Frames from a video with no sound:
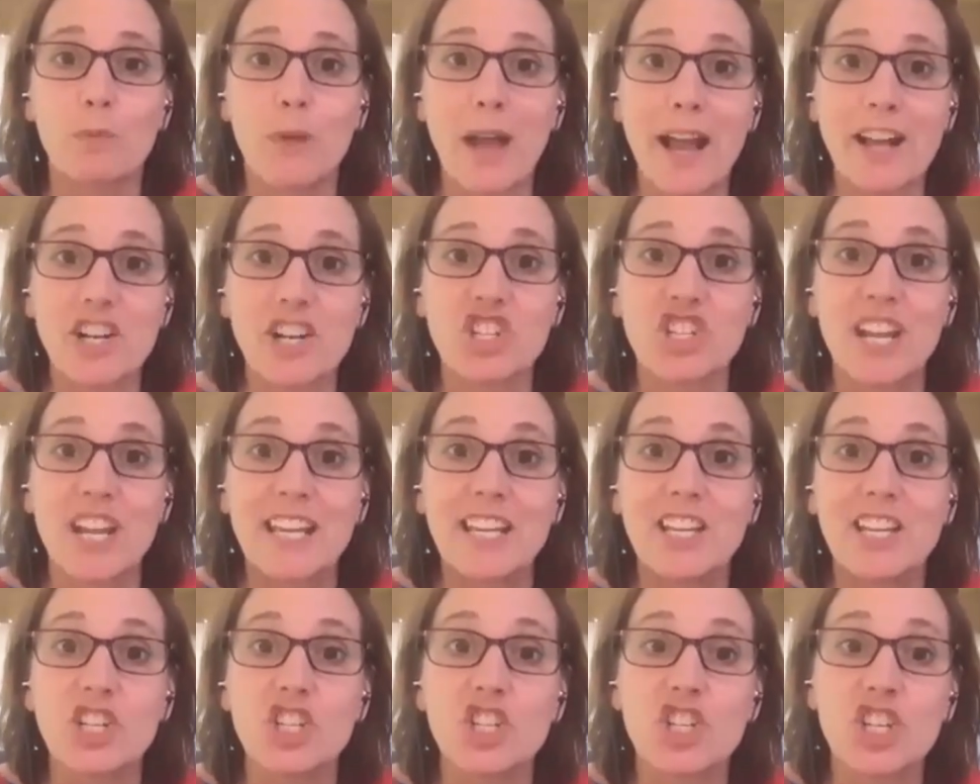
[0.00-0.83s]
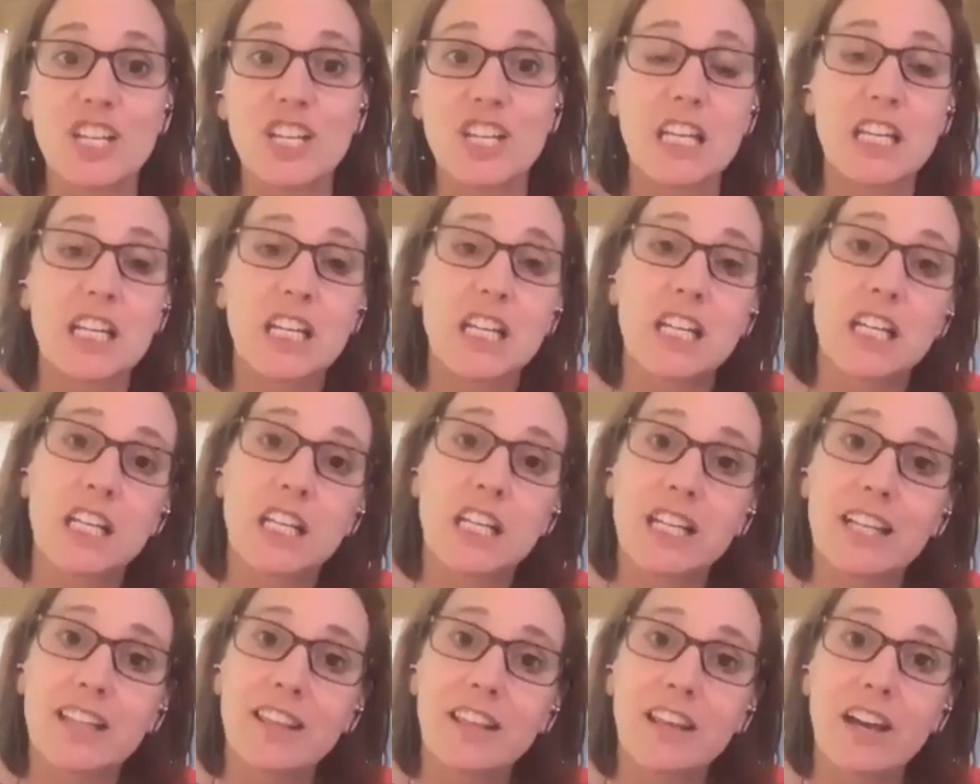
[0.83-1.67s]
changing
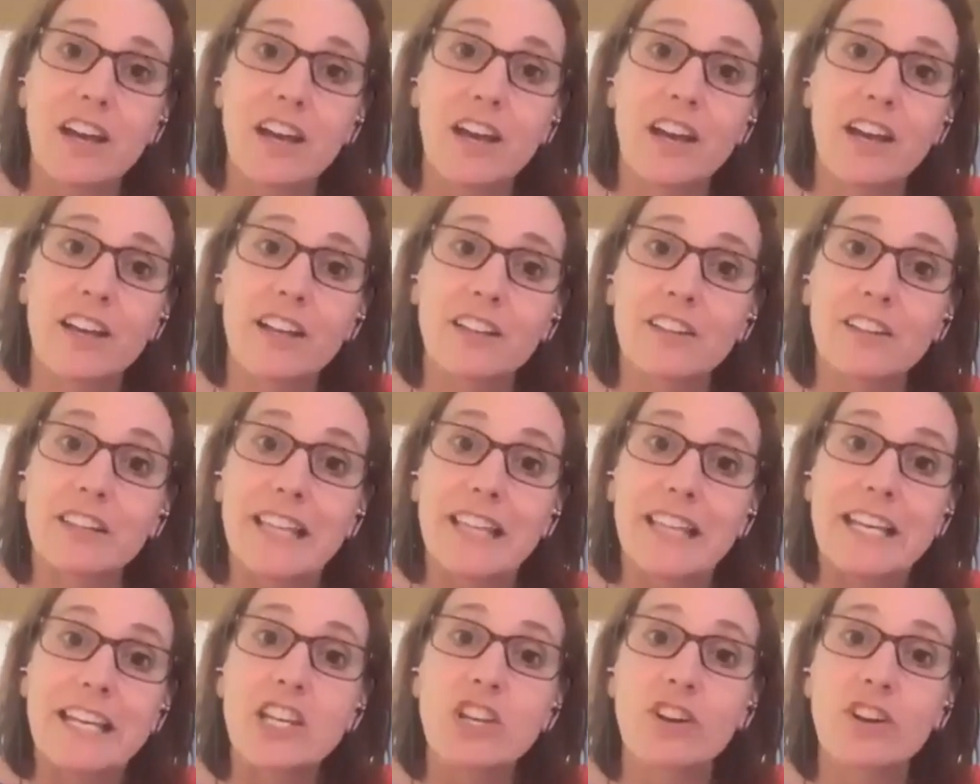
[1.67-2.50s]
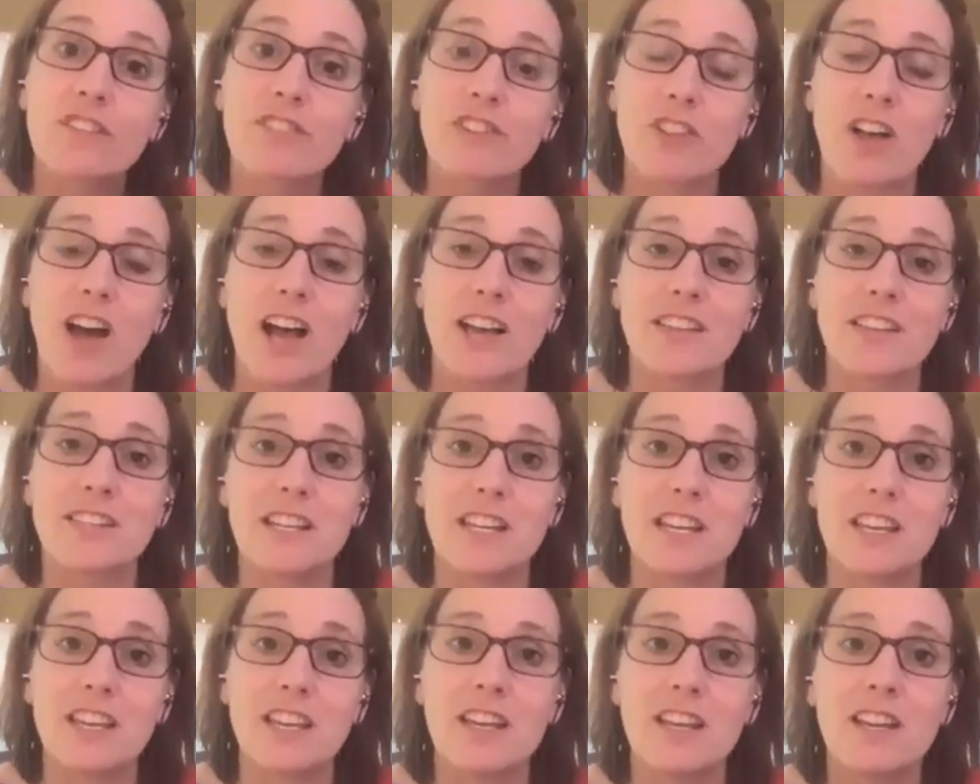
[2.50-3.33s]
the linear
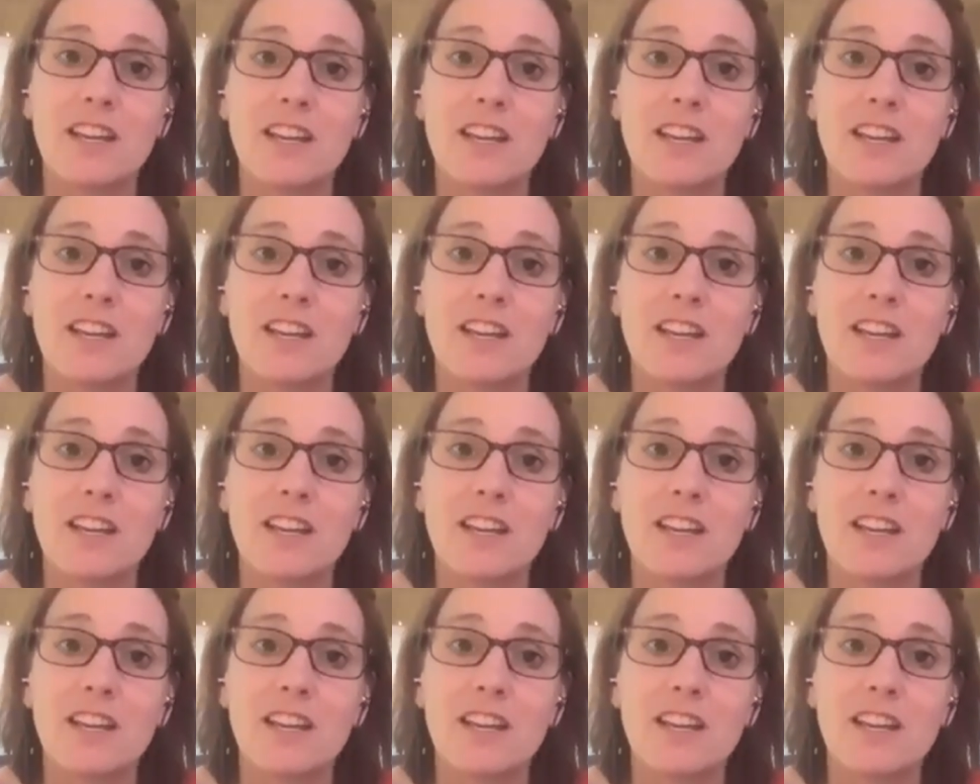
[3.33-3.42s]
velocity,